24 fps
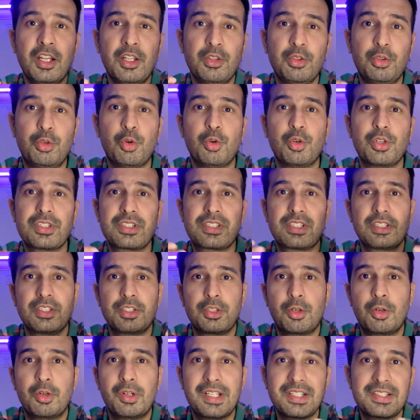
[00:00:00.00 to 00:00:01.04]
those
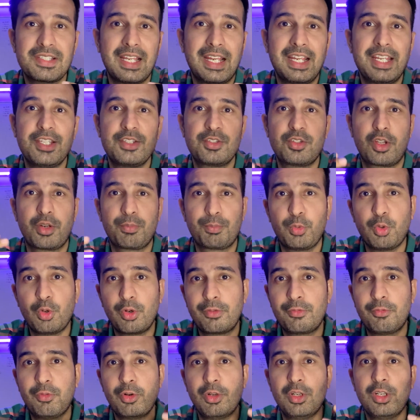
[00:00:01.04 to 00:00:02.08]
you know designs or
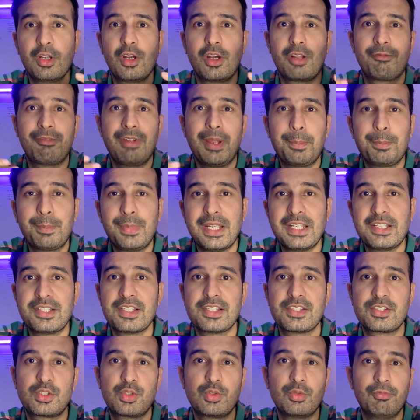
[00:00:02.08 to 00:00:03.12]
portfolio or web
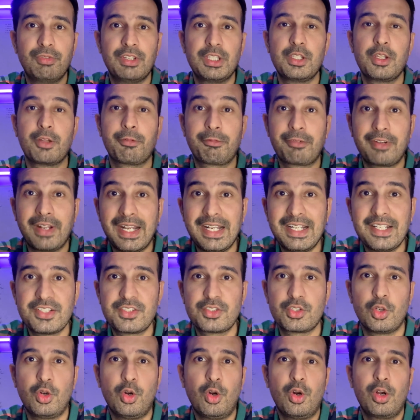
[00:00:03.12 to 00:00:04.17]
pages to with your
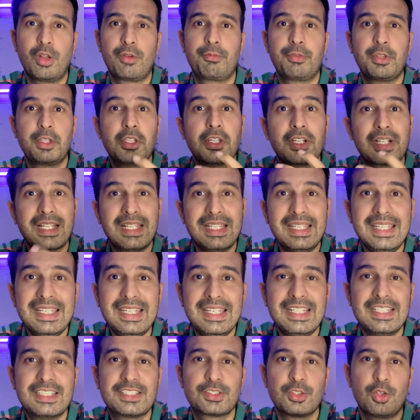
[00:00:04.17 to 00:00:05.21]
friends or with your
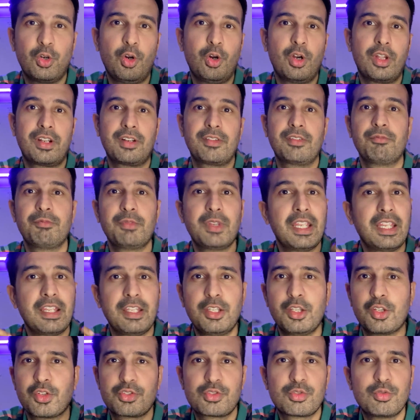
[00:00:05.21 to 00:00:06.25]
colleagues or
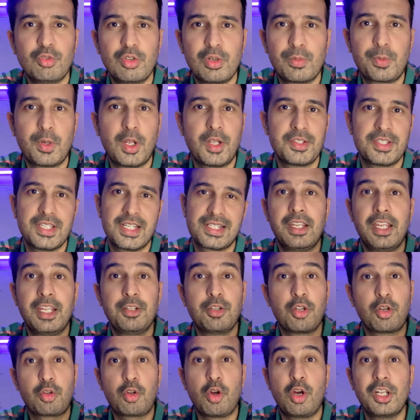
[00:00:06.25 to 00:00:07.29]
in your school projects, in
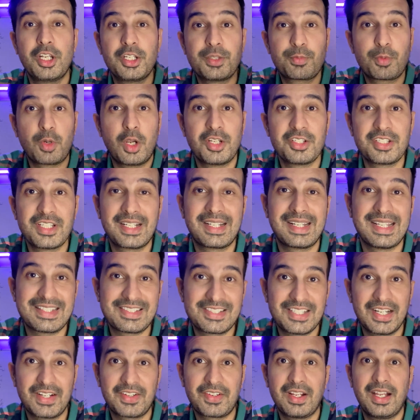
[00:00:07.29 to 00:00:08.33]
your college project,
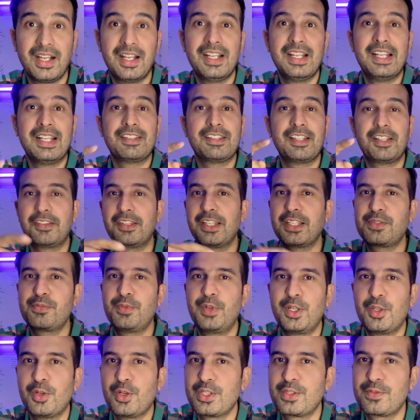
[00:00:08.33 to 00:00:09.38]
etc. Then this
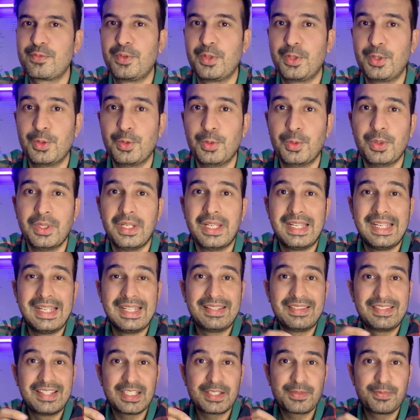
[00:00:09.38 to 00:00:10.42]
video is for you.
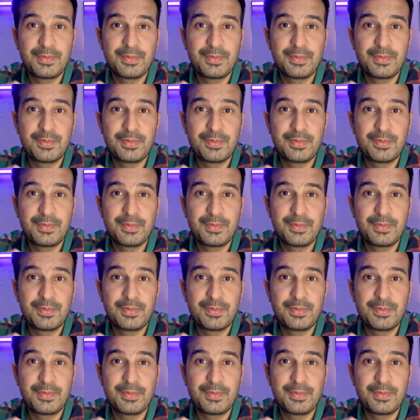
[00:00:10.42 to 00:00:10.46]
In this